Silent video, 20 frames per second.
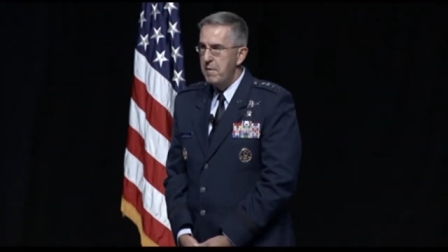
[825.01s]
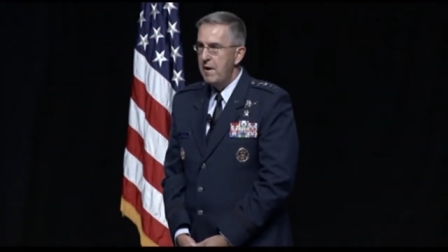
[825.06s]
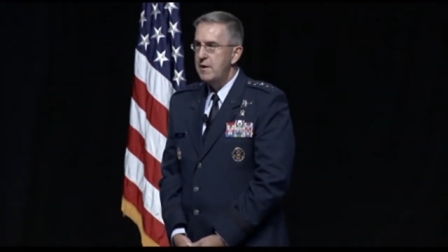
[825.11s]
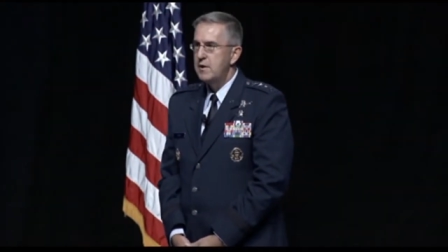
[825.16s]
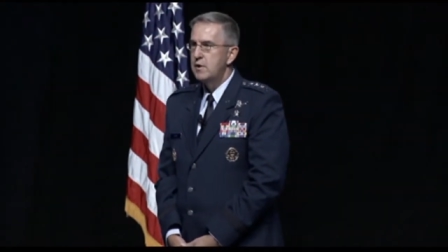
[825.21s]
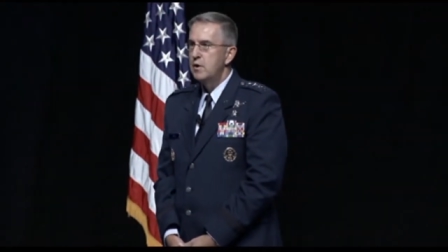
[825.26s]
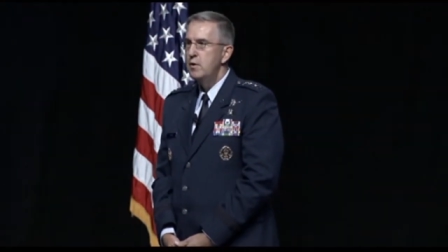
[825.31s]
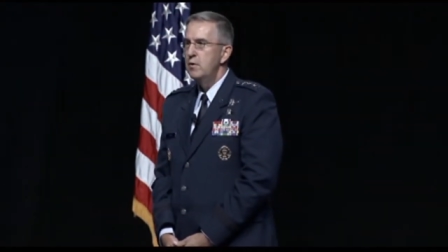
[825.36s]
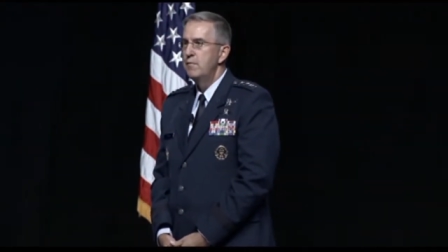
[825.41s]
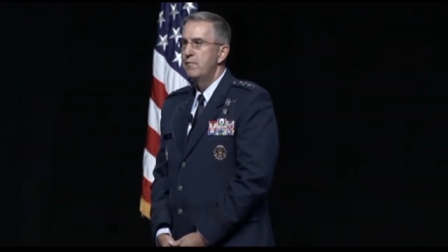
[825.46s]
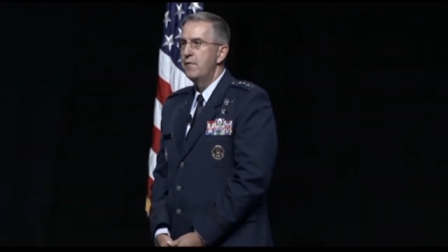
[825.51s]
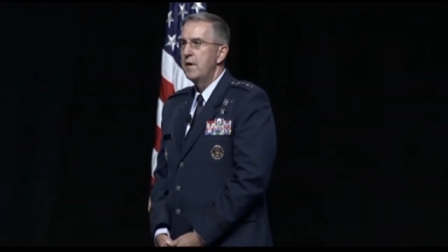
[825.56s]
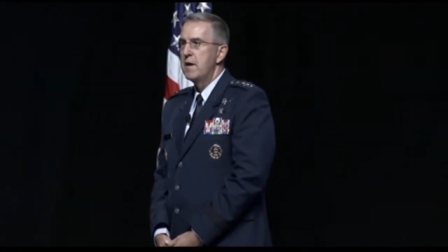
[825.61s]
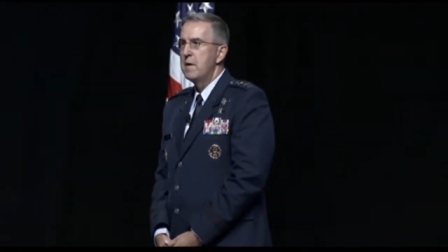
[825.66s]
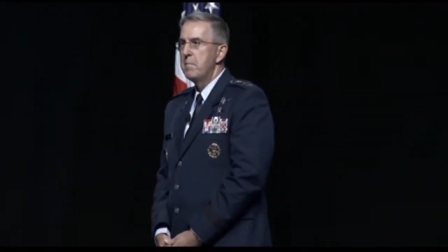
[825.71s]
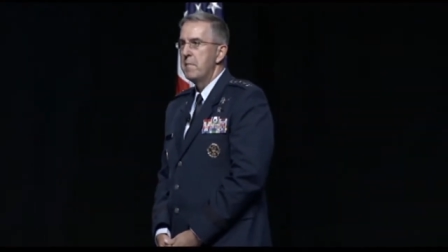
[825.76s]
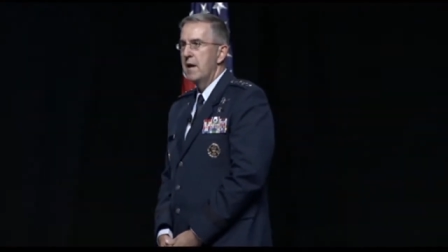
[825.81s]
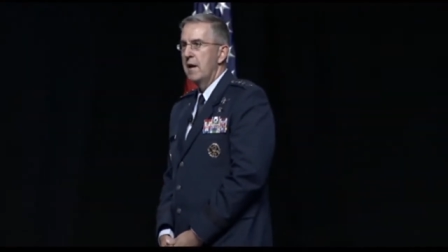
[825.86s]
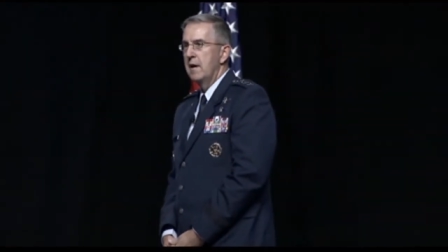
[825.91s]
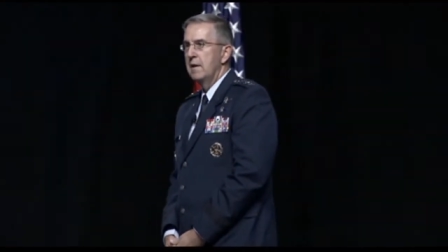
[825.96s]
we made
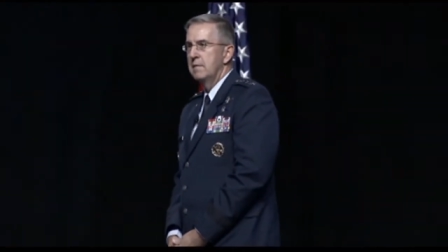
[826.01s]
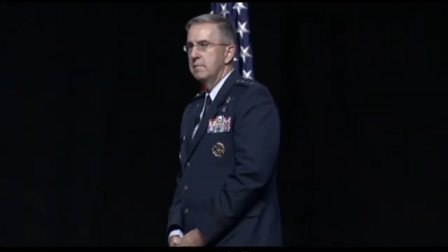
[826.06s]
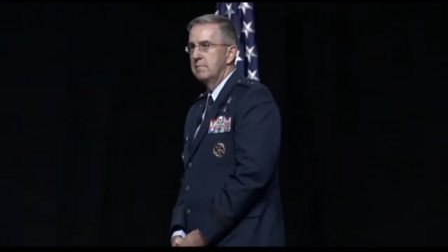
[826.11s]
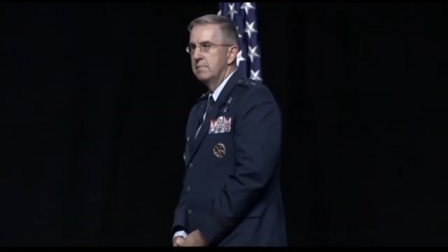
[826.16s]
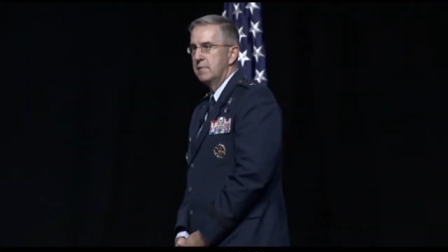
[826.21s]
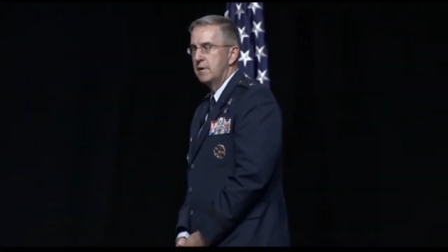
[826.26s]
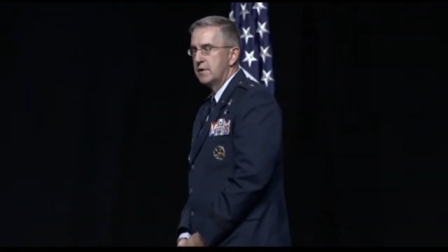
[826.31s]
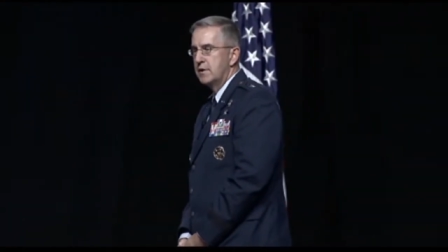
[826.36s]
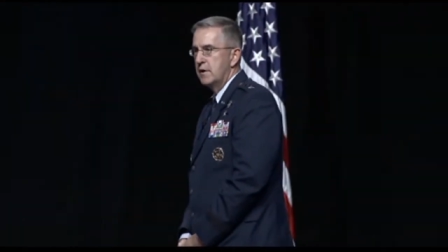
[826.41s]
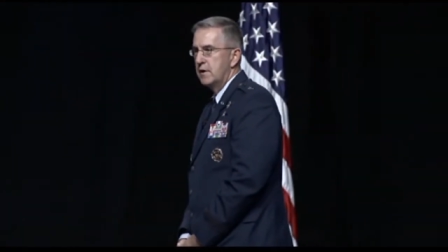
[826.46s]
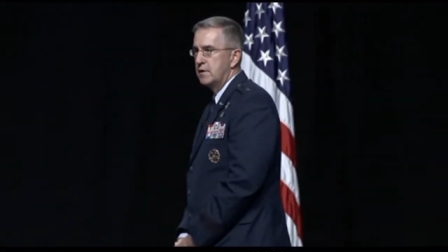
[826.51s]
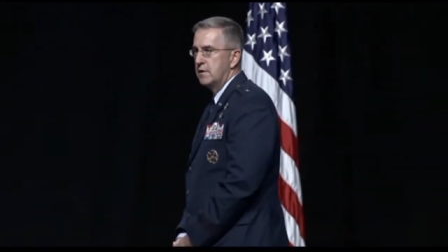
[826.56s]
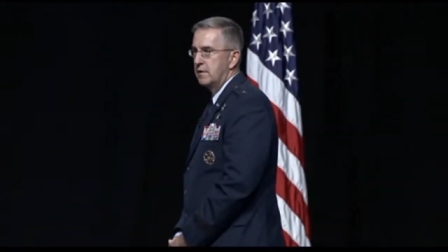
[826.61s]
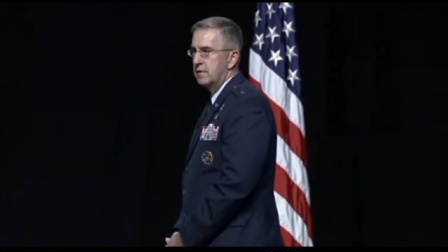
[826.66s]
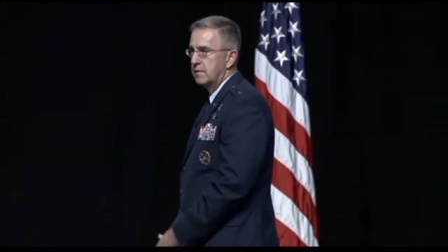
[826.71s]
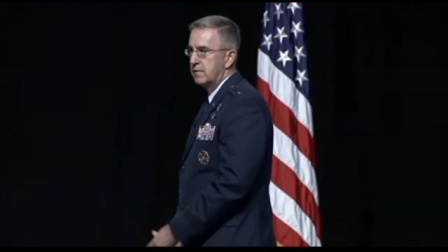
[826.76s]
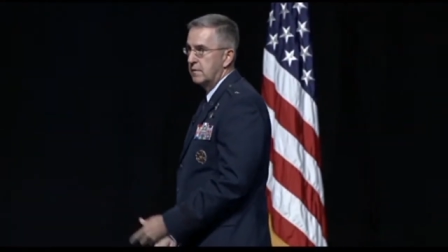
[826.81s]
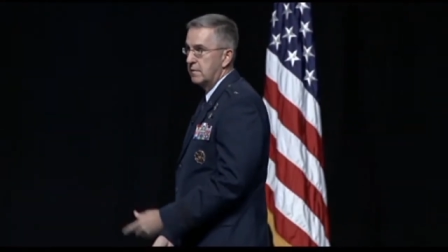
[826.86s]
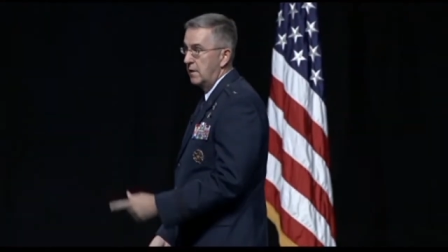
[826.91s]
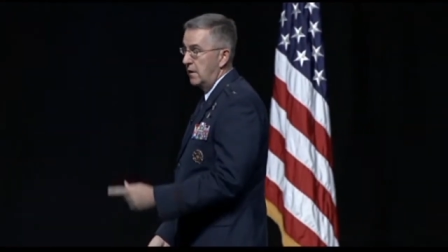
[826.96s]
two fundamental
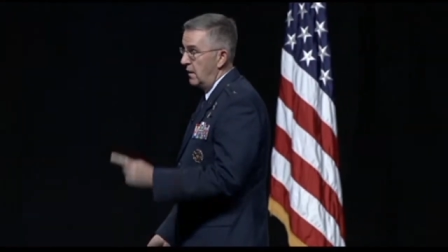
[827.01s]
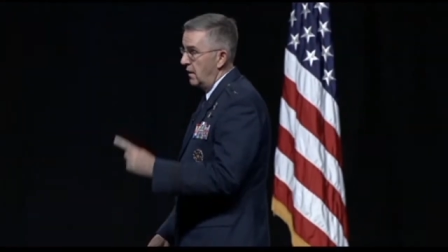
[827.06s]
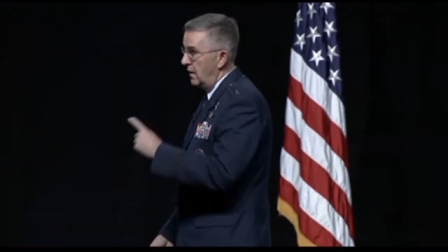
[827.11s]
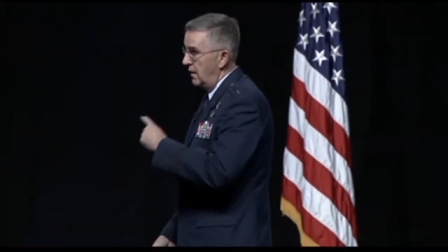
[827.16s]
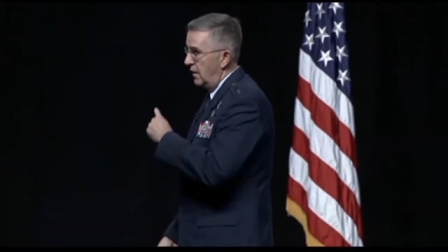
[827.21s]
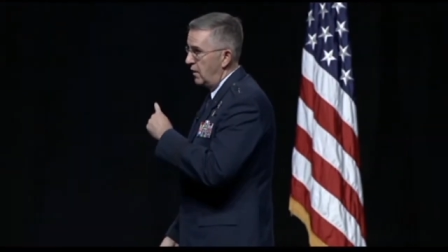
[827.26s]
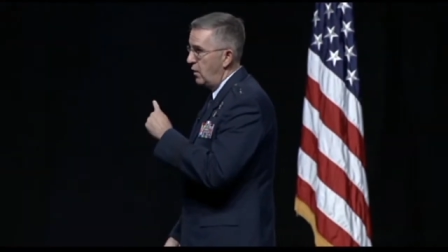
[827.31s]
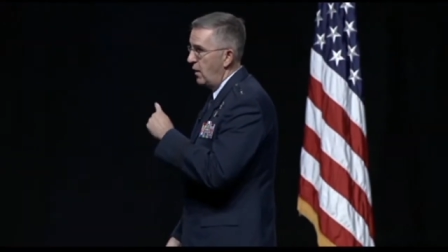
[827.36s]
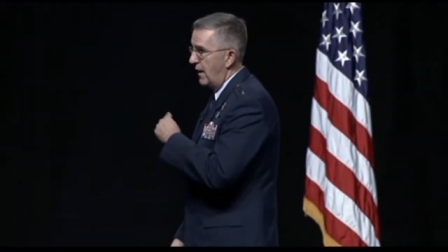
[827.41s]
decisions.